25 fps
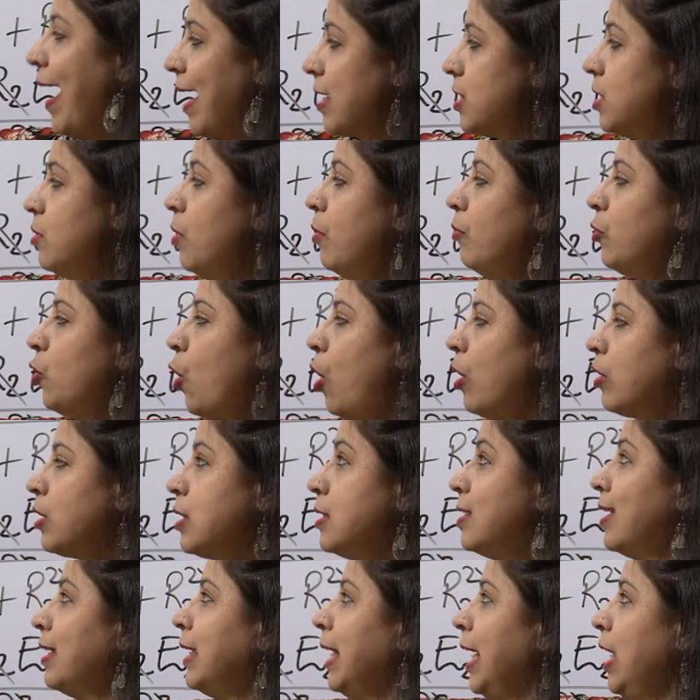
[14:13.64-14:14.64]
maximum
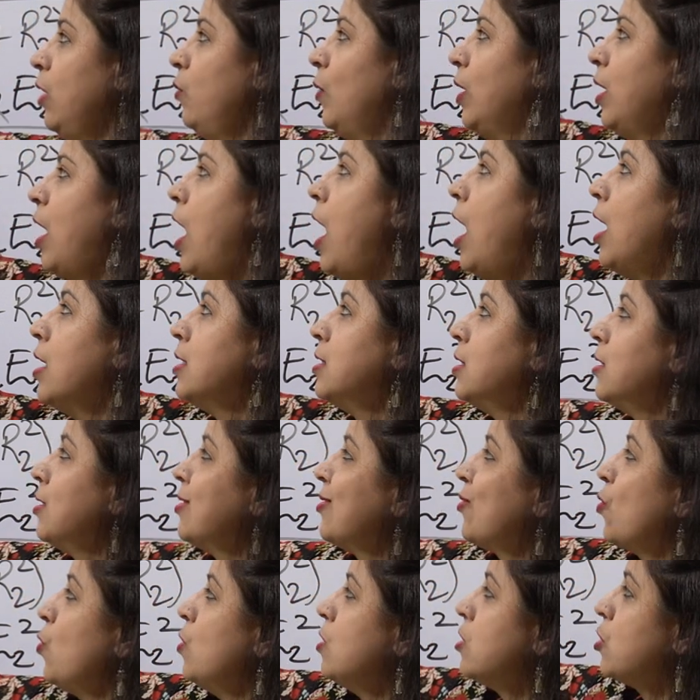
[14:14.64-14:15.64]
torque is attained when R is
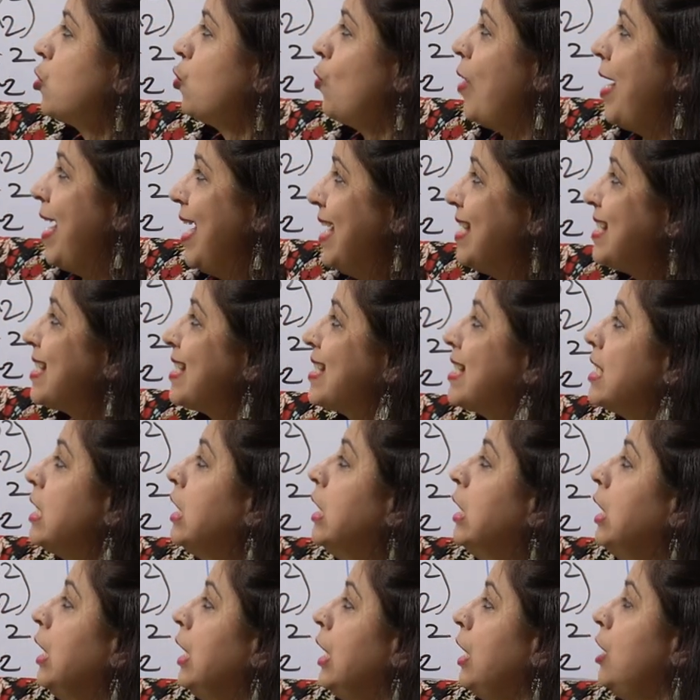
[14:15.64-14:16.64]
equals to S
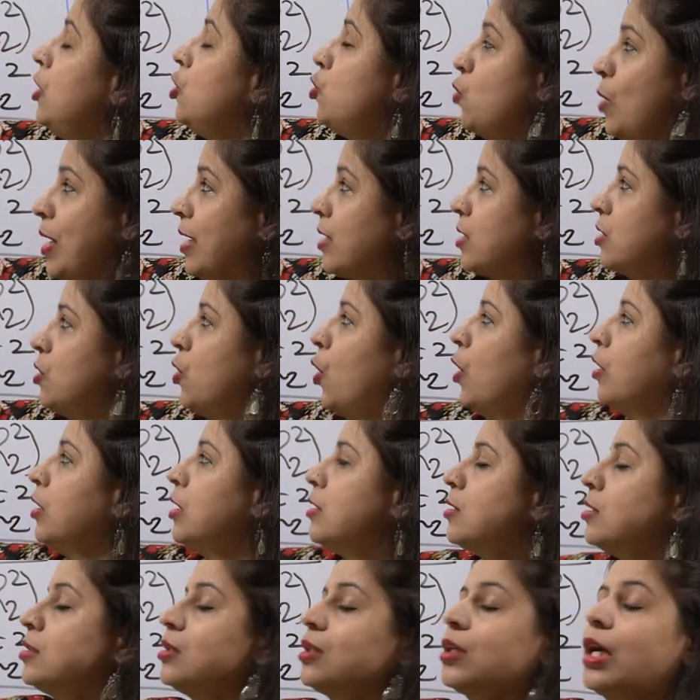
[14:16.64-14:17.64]
into x
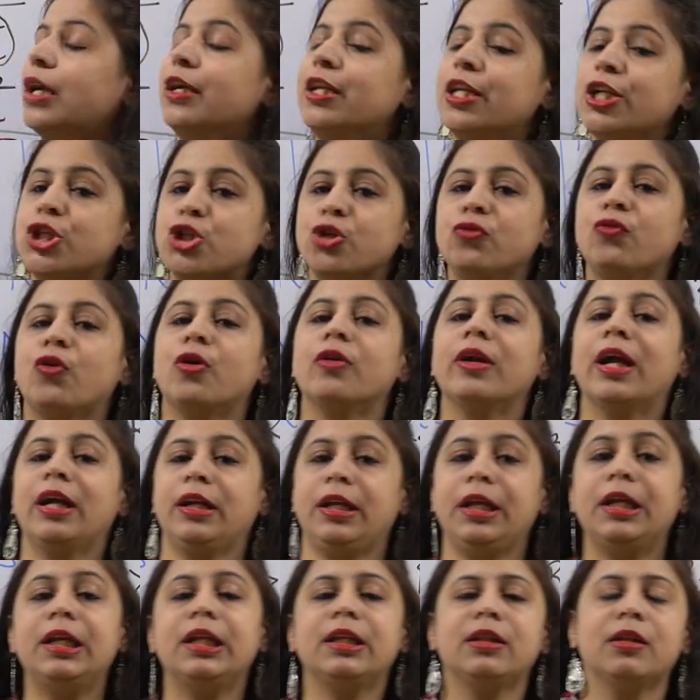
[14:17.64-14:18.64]
naught. This is a condition for
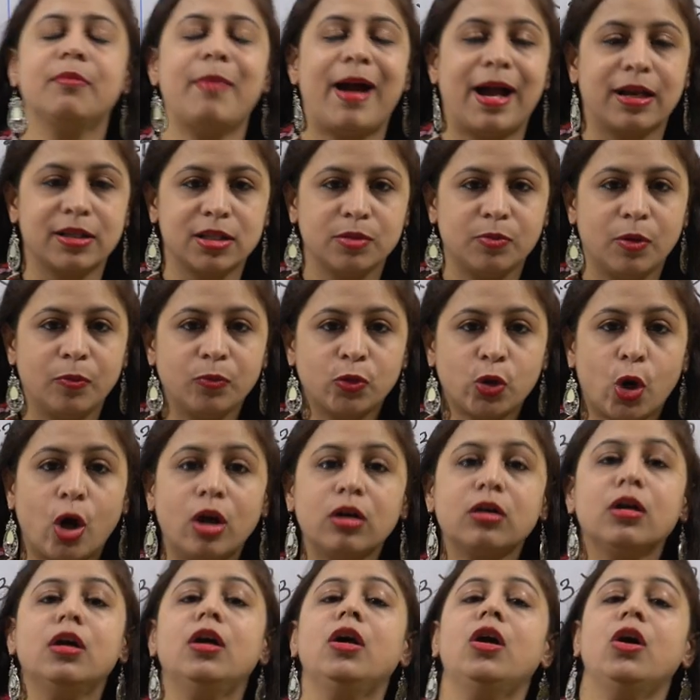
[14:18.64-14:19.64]
attaining the maximum
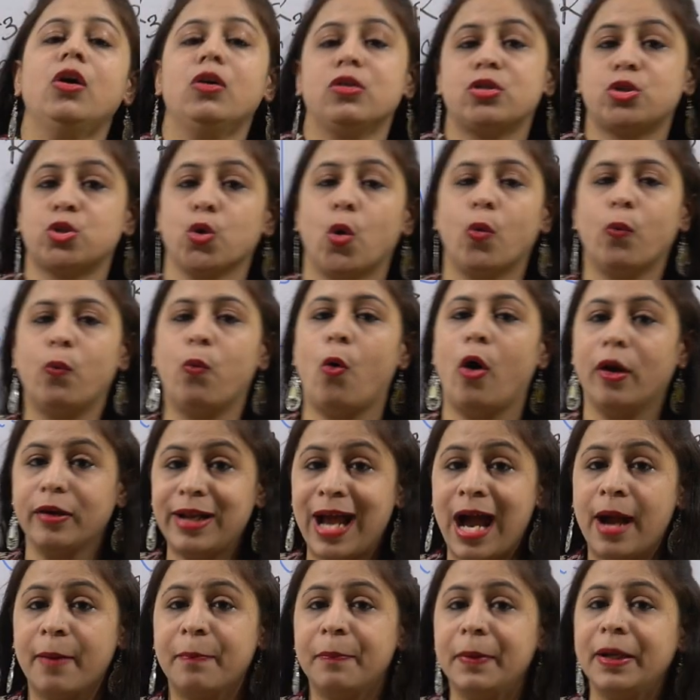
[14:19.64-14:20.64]
torque. So
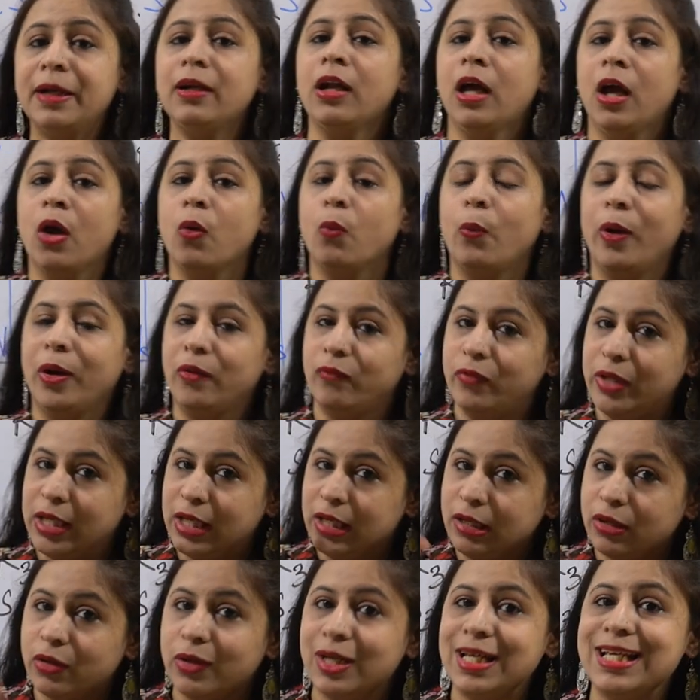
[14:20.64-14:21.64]
what happened when
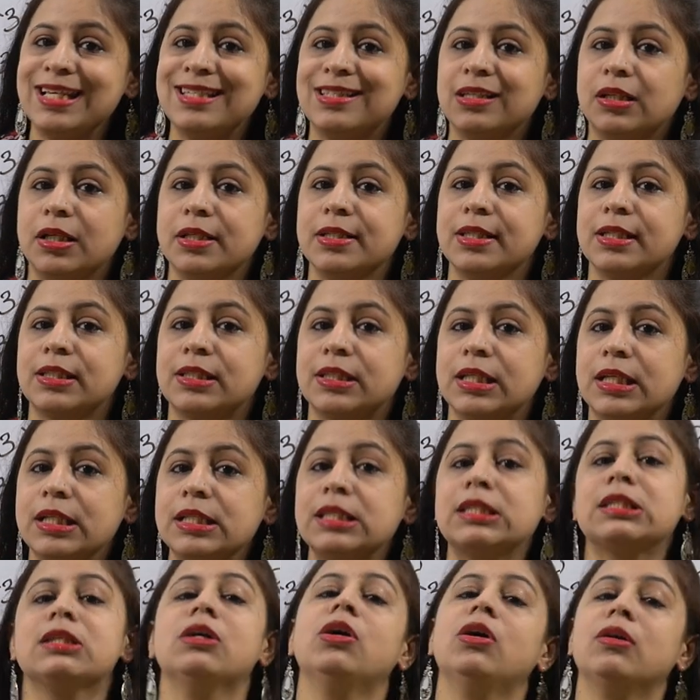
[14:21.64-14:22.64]
we increased the
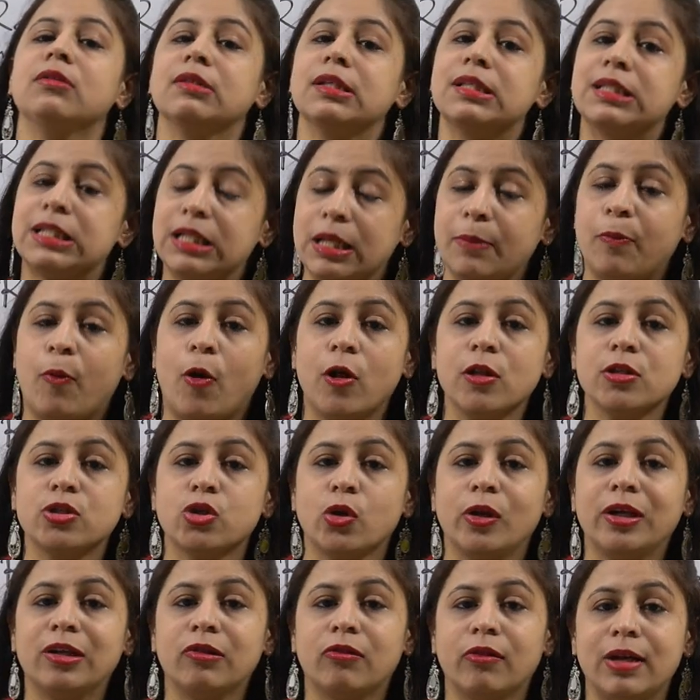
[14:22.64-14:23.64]
resistance? The slip
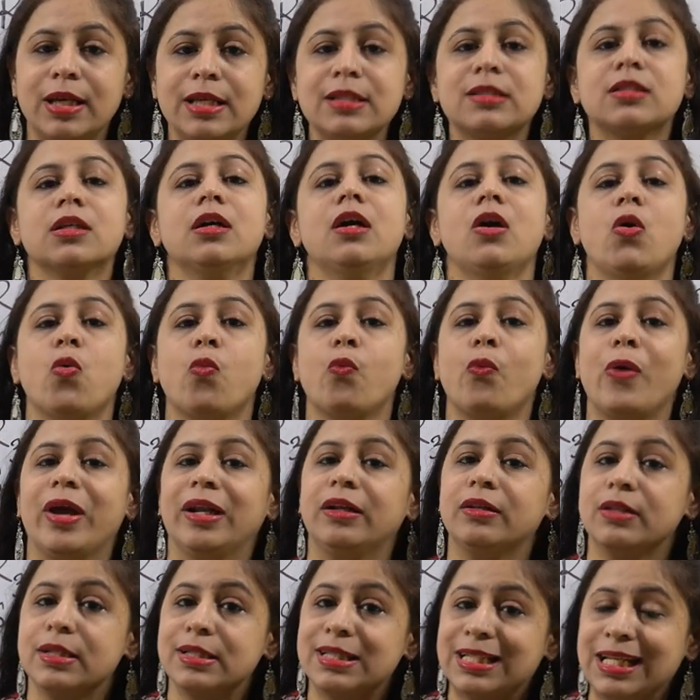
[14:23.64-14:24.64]
also increased.
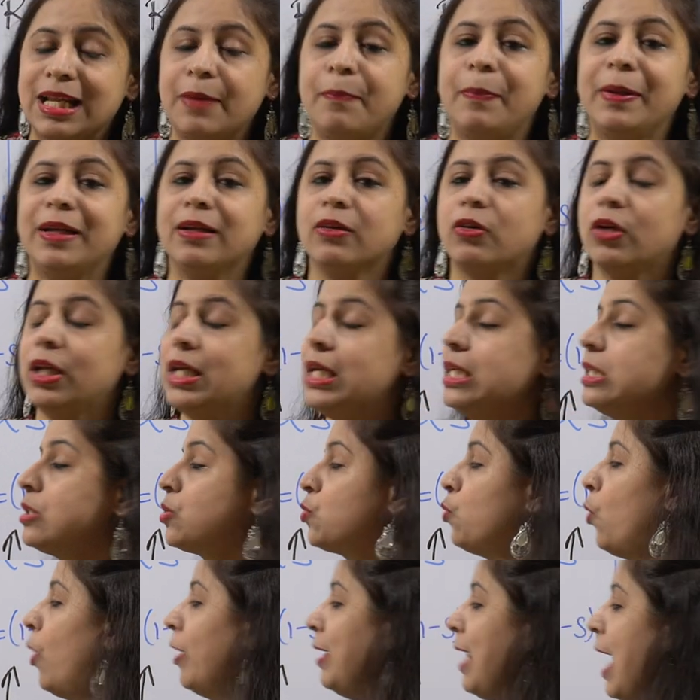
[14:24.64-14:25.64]
When the slip
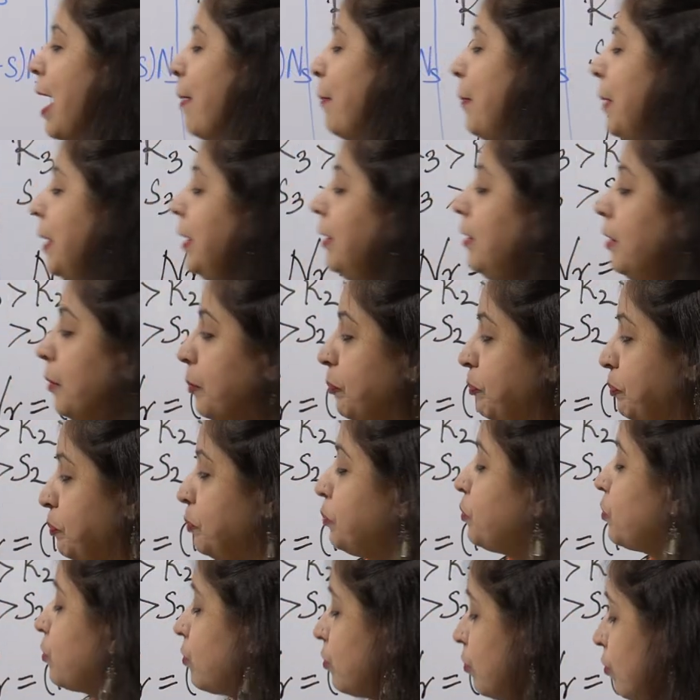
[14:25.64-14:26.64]
increased, what happened?
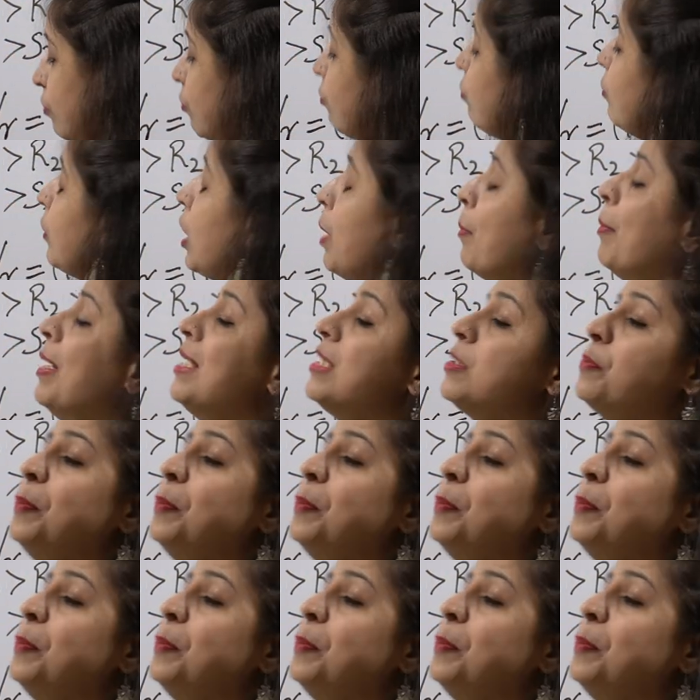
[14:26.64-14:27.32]
my